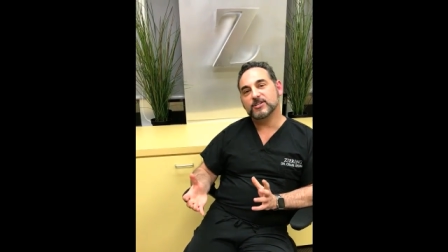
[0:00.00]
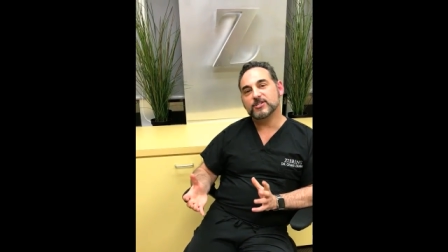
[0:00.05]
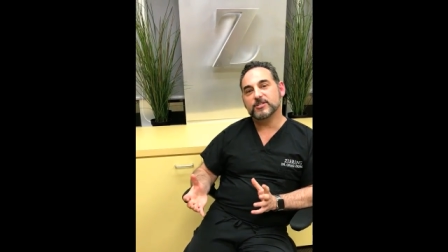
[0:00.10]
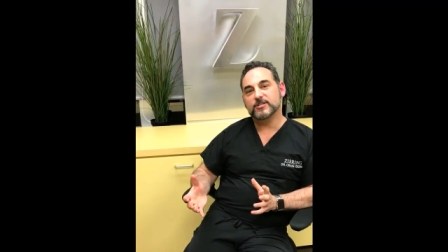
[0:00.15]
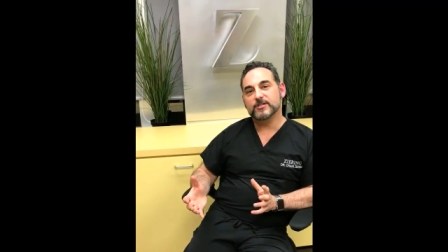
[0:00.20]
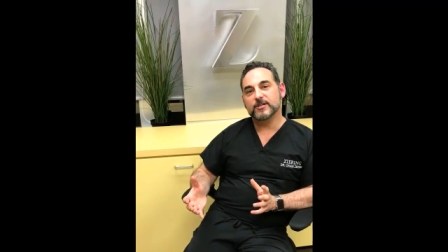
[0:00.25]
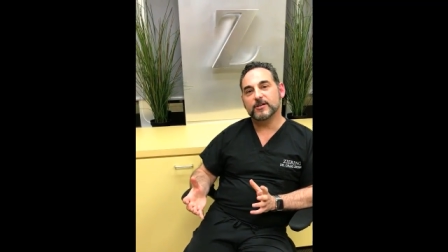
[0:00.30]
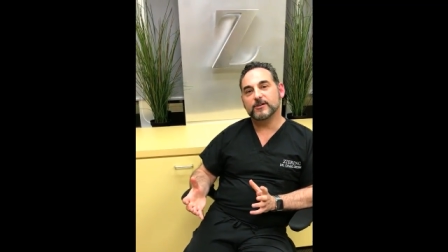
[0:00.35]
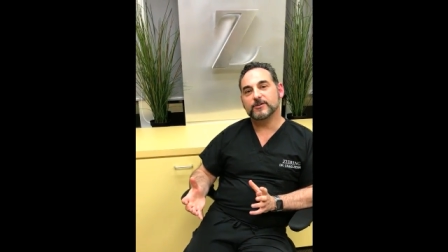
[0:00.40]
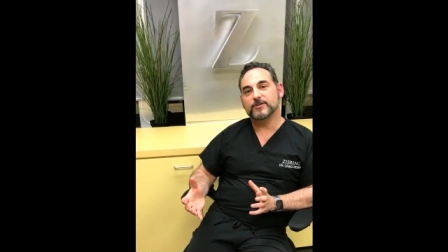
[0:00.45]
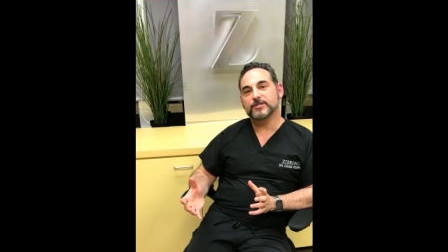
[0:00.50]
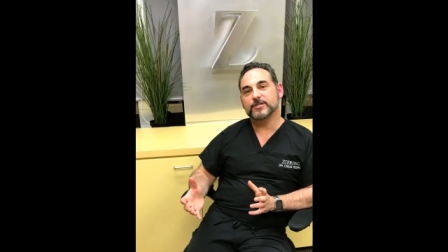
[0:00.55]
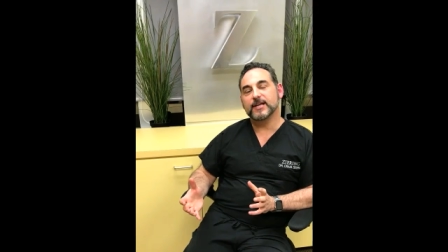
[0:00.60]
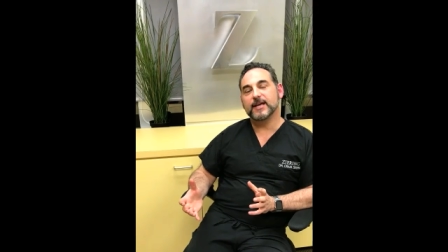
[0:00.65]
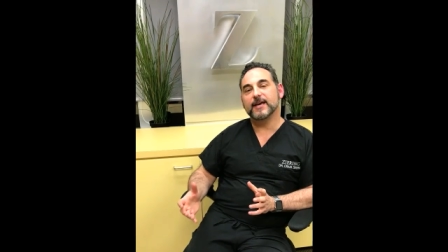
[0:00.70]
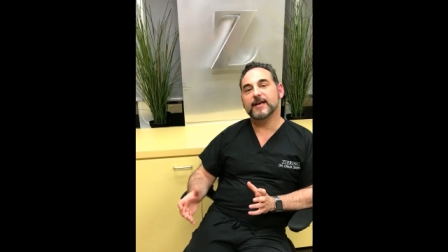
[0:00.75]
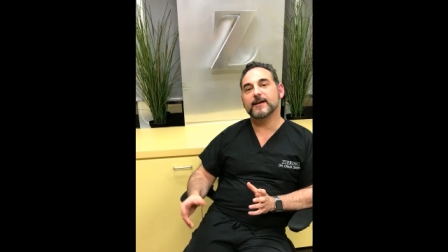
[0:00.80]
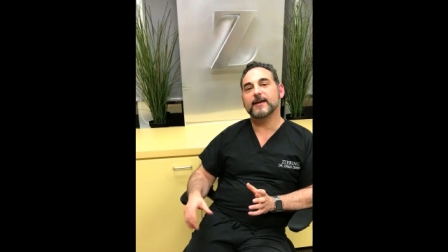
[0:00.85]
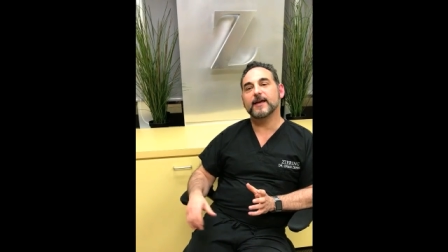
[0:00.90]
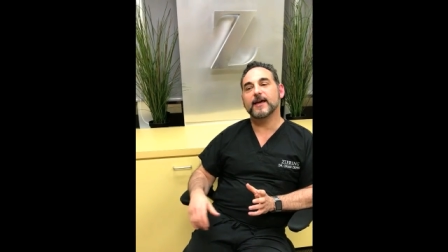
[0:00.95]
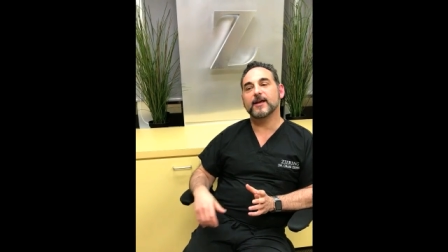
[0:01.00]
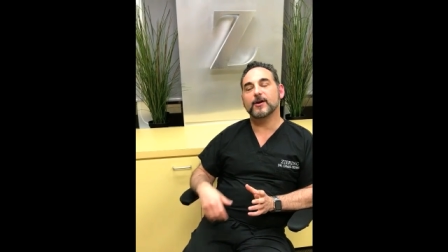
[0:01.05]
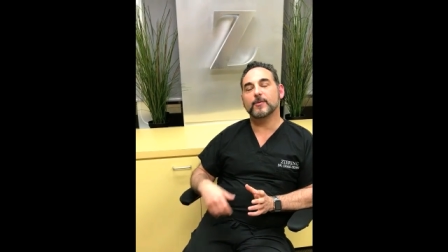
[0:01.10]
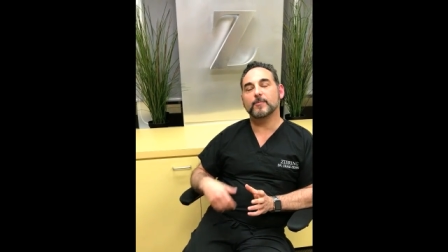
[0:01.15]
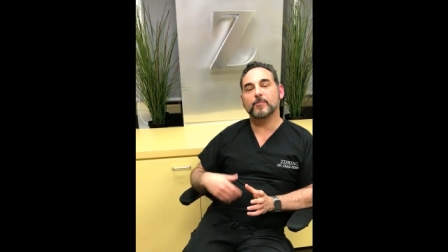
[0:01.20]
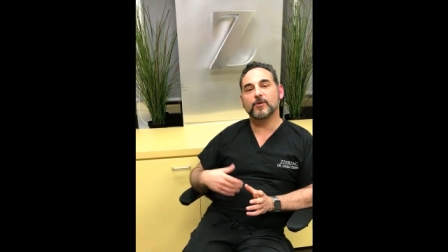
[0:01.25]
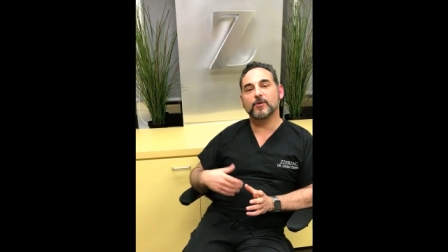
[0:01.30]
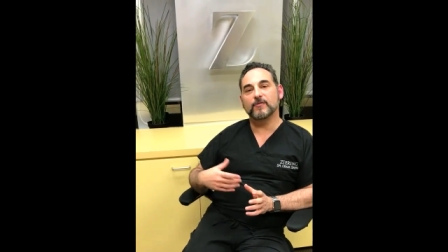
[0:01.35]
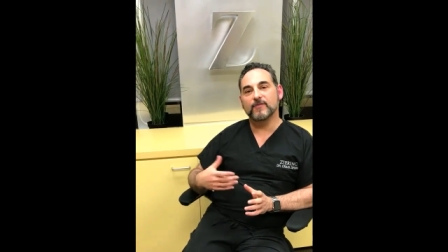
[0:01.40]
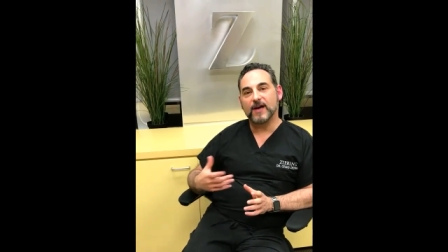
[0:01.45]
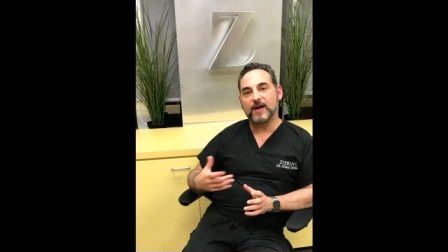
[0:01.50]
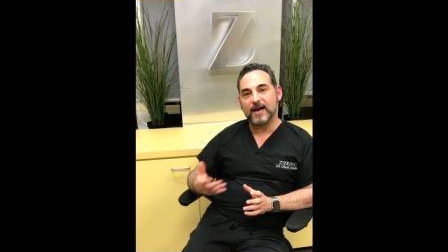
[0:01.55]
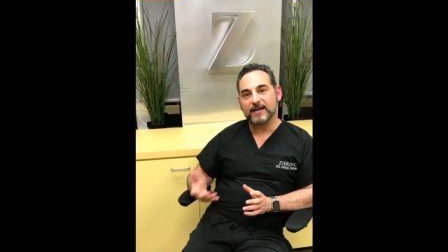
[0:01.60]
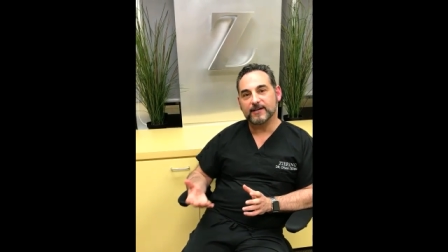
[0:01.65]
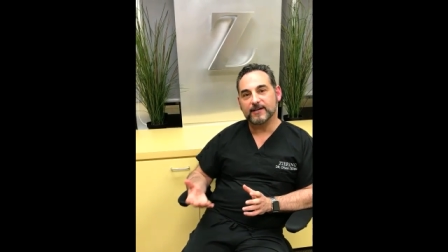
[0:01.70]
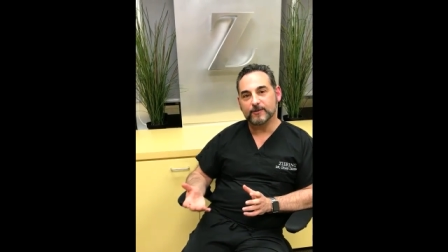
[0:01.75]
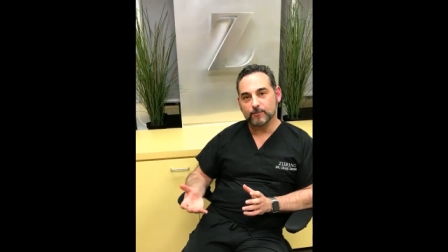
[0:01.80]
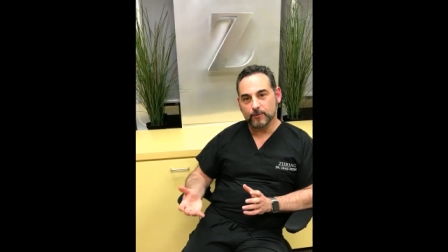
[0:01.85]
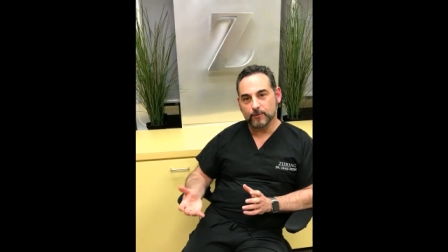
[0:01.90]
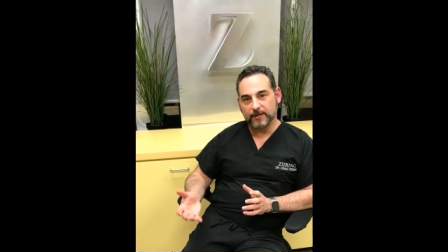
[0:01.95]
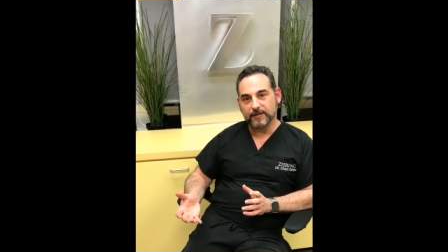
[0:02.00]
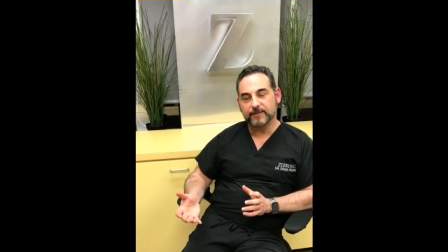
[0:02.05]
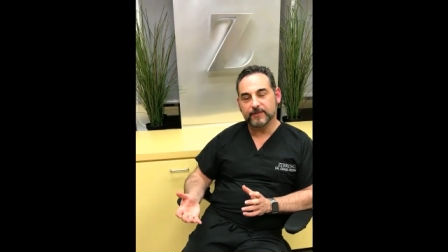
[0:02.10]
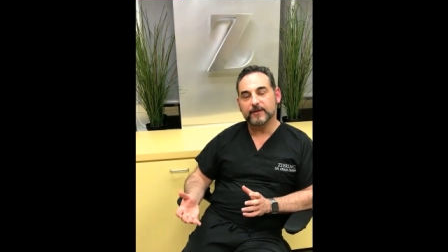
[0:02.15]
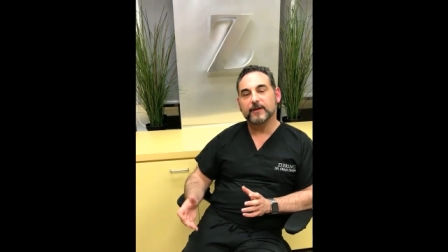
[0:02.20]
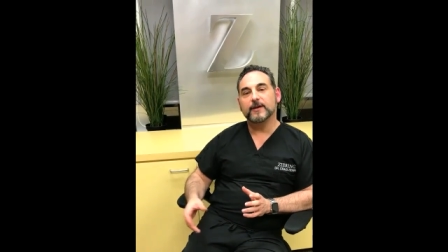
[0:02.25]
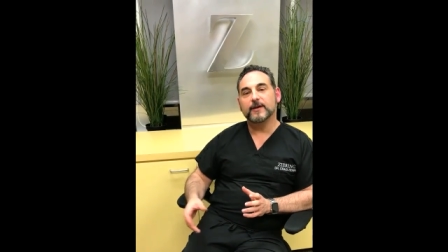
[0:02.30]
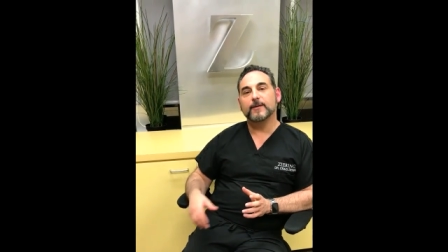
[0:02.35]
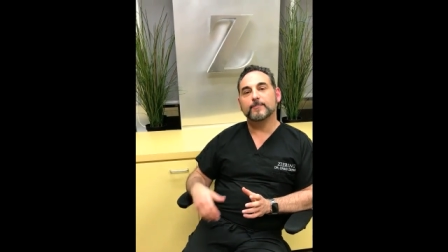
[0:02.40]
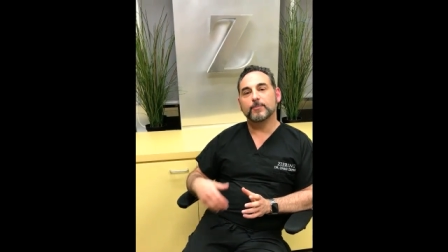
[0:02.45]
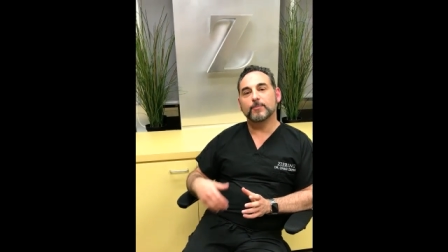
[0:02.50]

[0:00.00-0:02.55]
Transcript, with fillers: that patients understand and are provided with